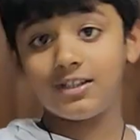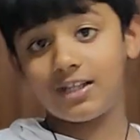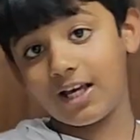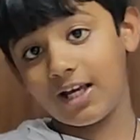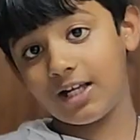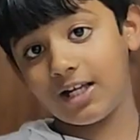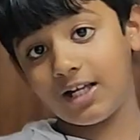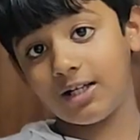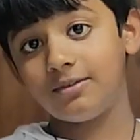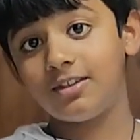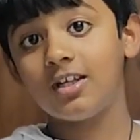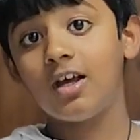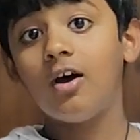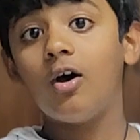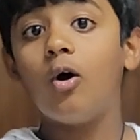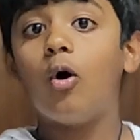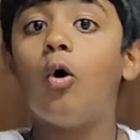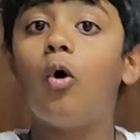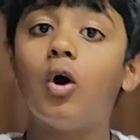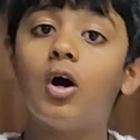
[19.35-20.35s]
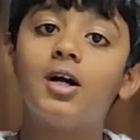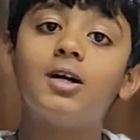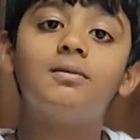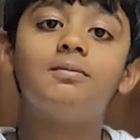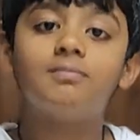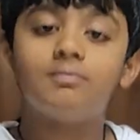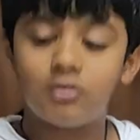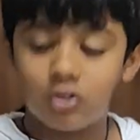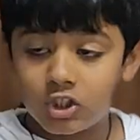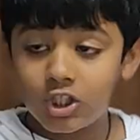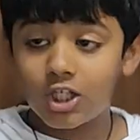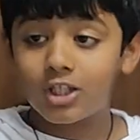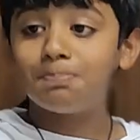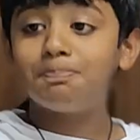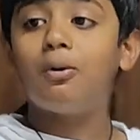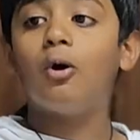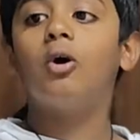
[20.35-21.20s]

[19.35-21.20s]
games, or just